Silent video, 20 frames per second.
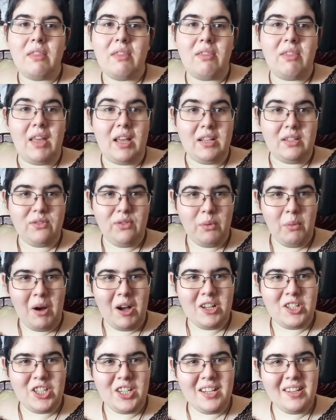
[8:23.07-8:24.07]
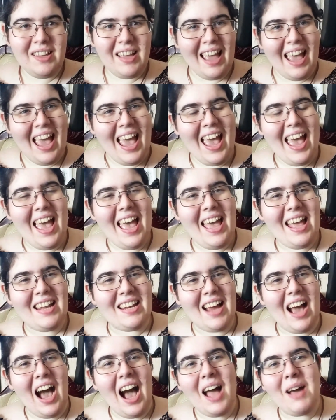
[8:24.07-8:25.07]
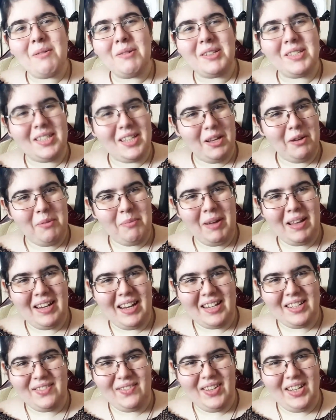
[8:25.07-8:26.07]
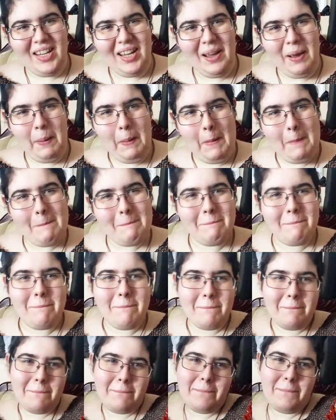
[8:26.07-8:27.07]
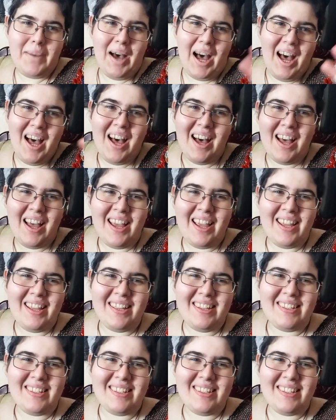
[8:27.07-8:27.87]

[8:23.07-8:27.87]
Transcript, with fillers: Thanks for watching, and I will see you in my next video. Bye!